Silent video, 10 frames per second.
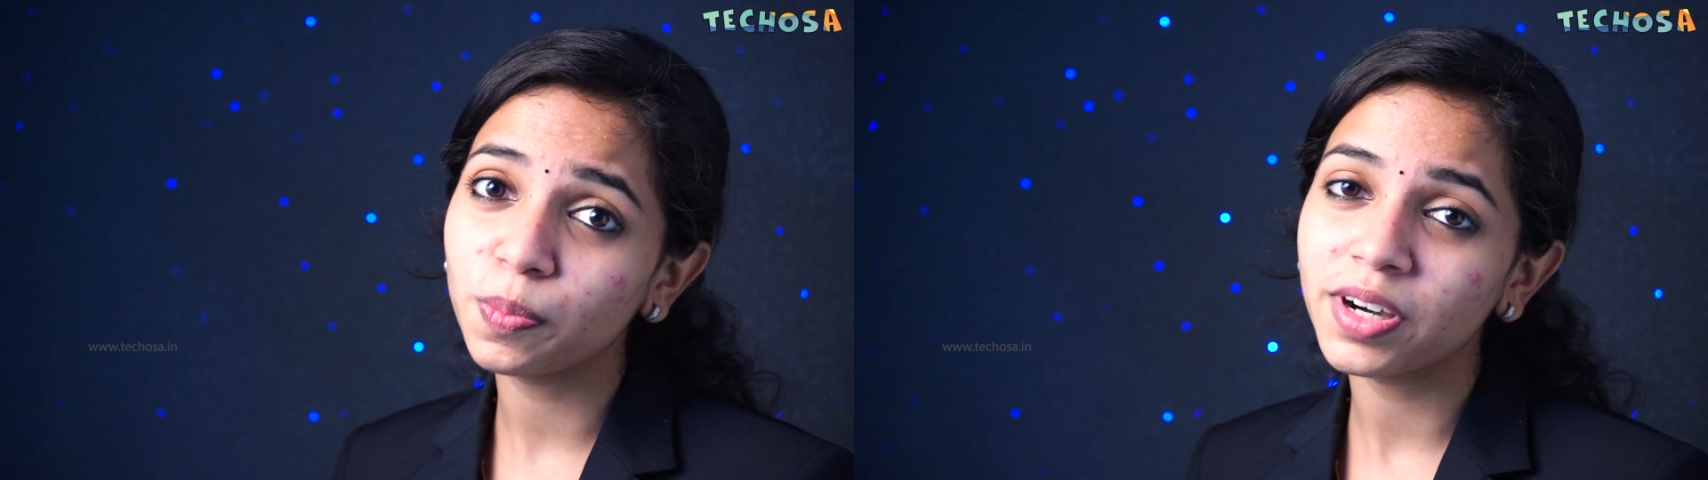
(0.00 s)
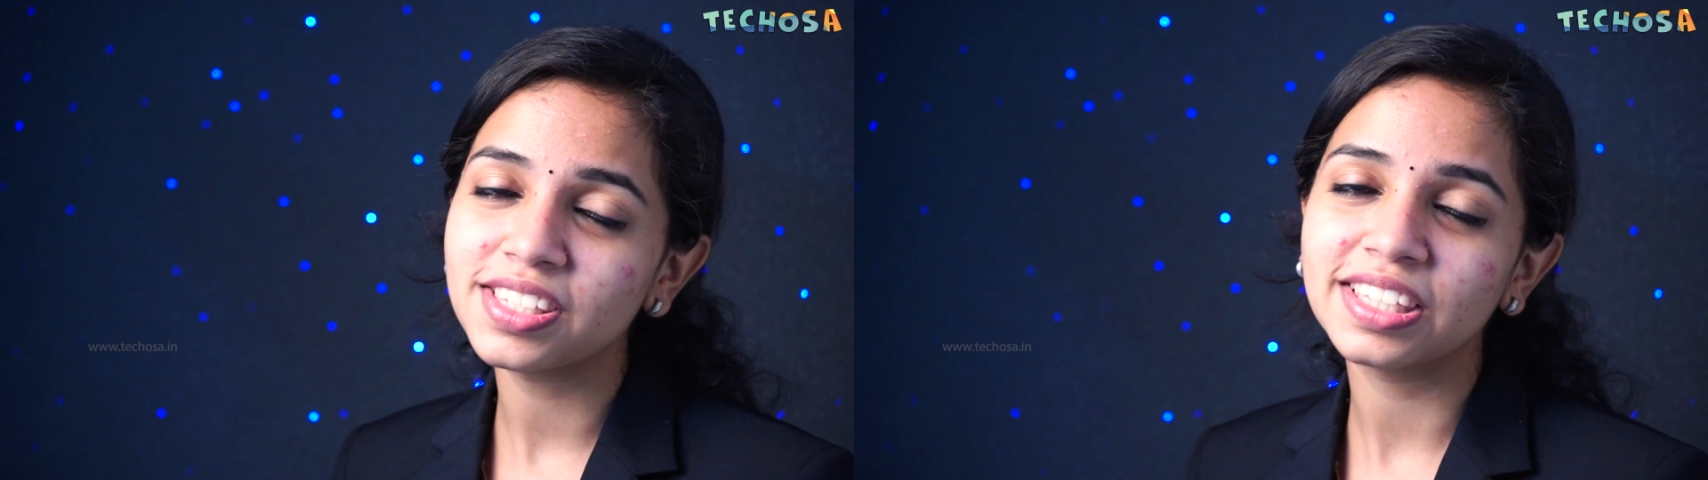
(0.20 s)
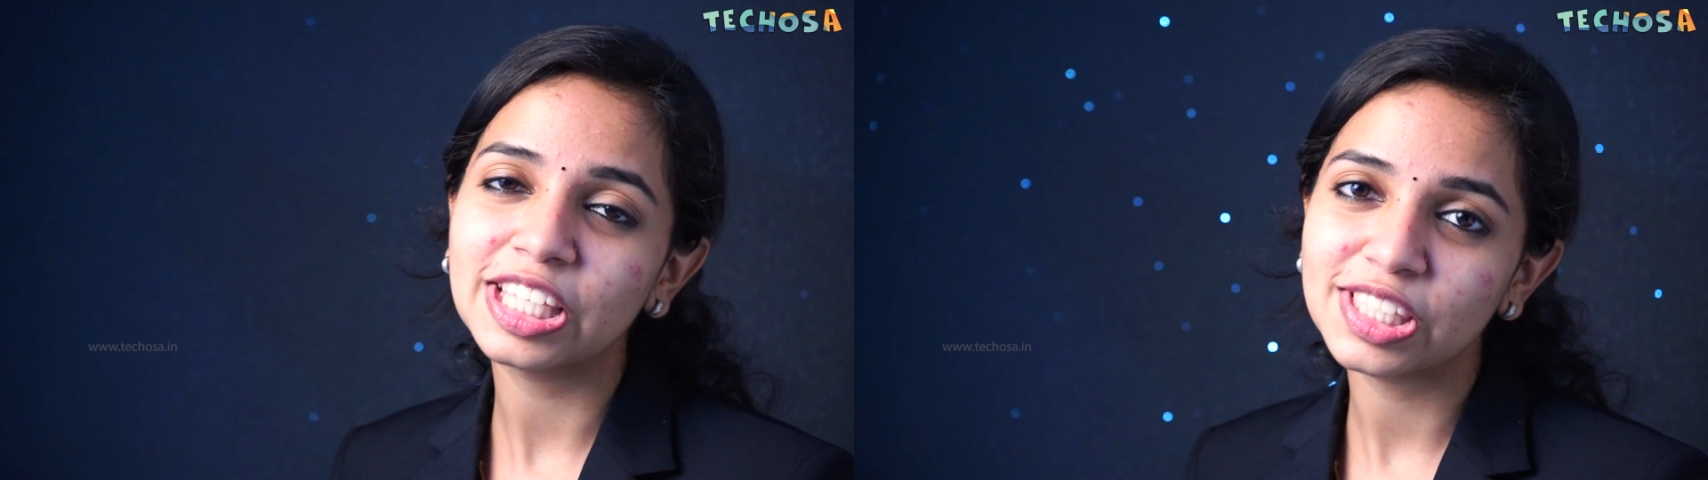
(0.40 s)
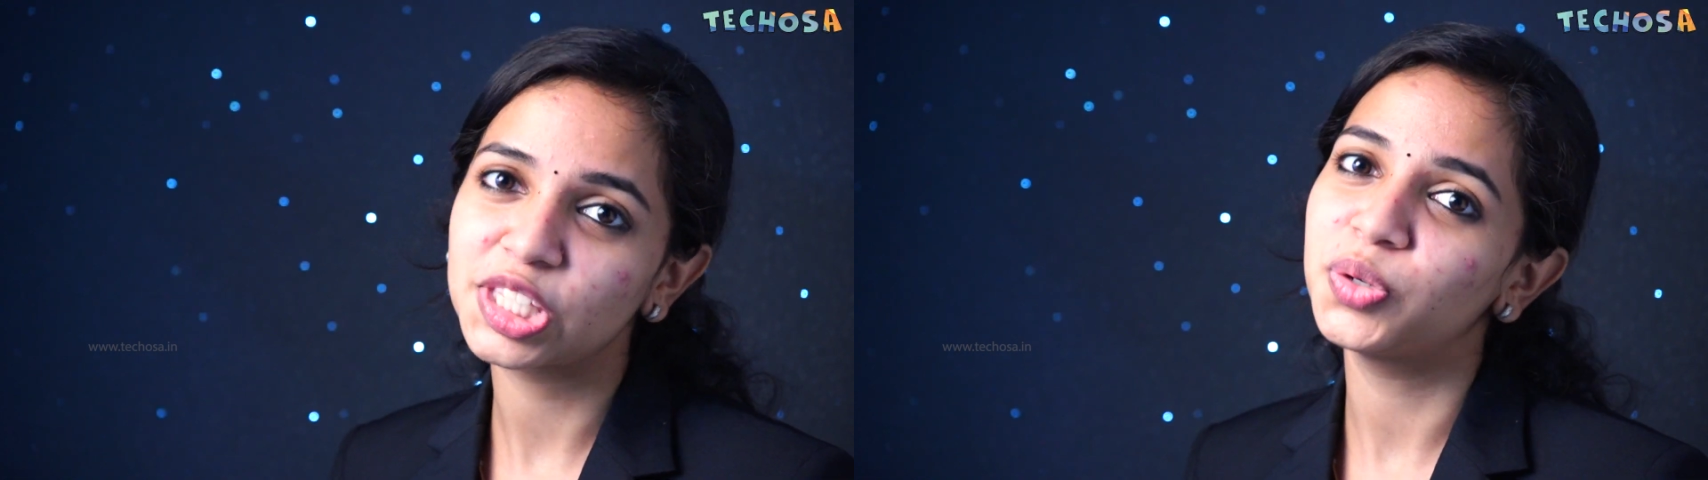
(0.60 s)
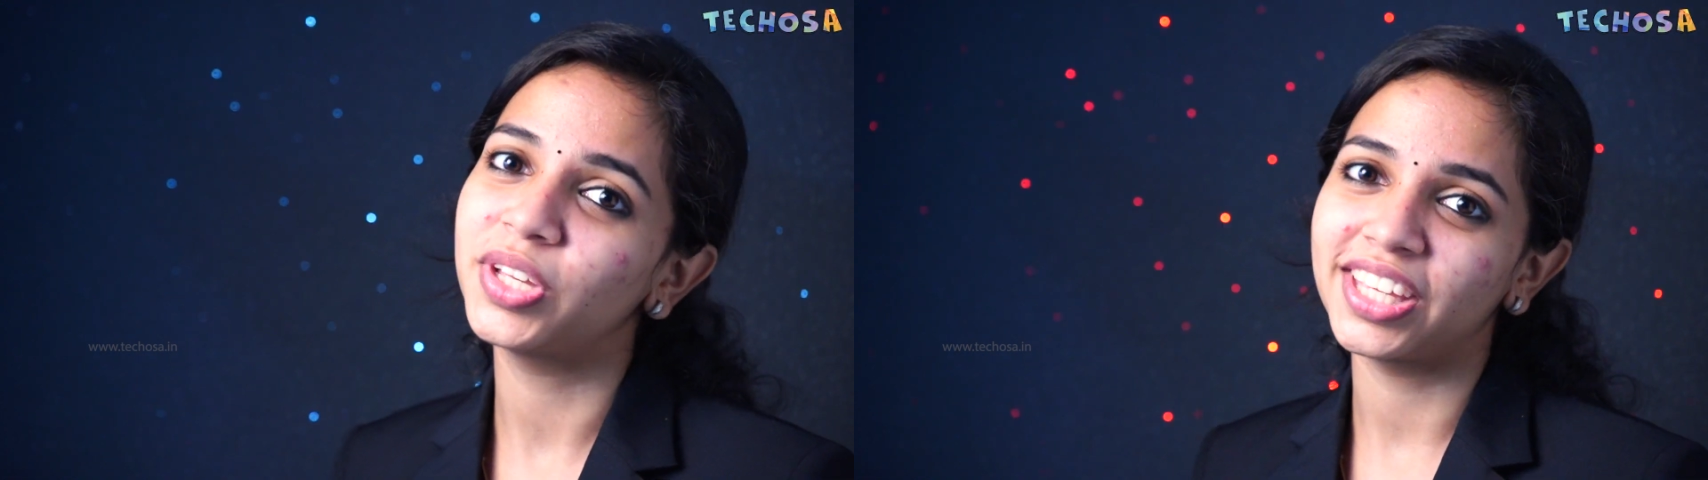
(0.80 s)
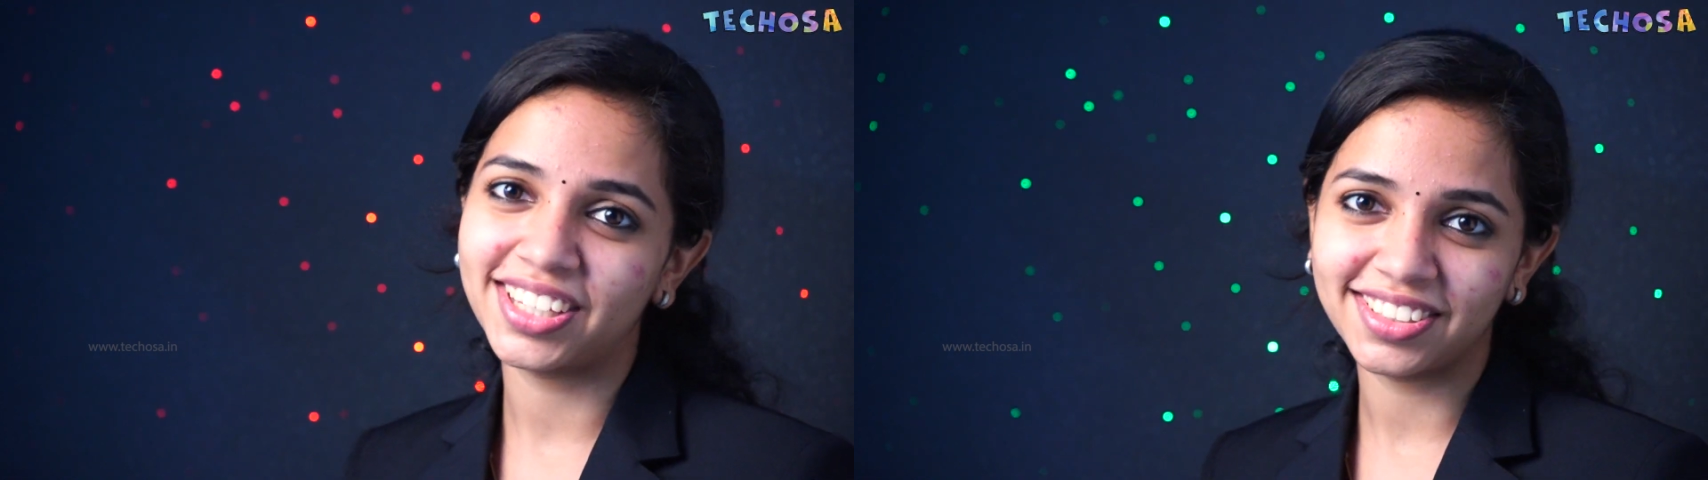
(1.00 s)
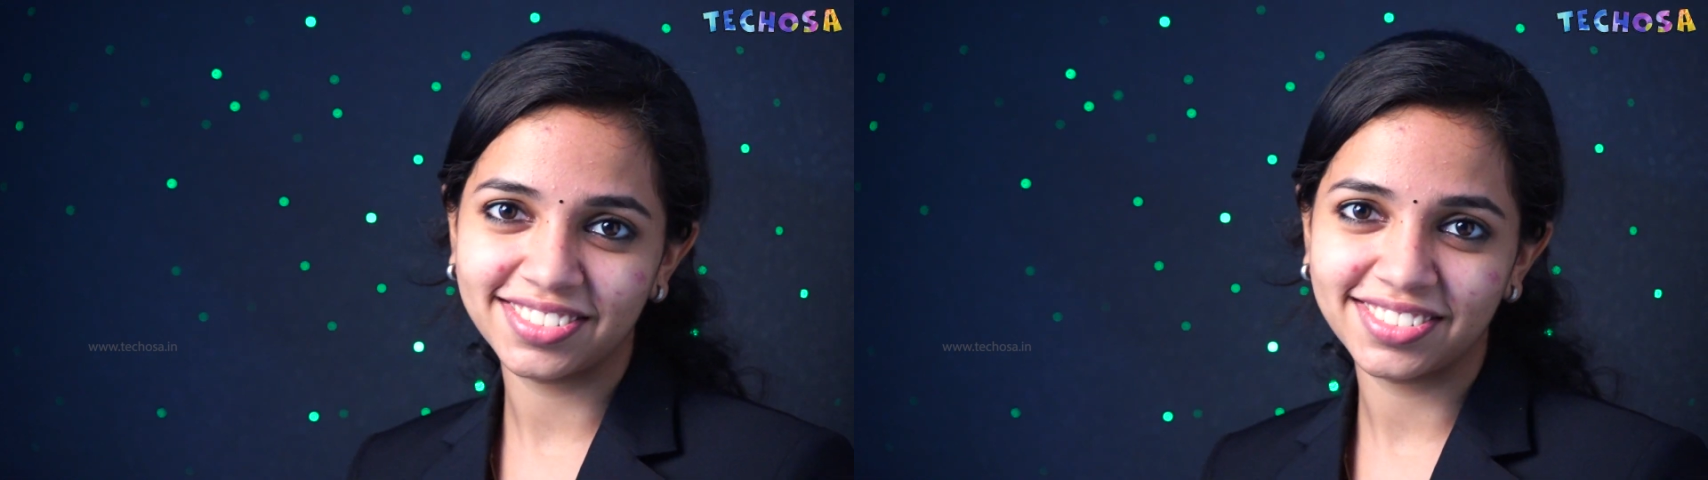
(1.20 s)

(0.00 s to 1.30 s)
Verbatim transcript: person is unique.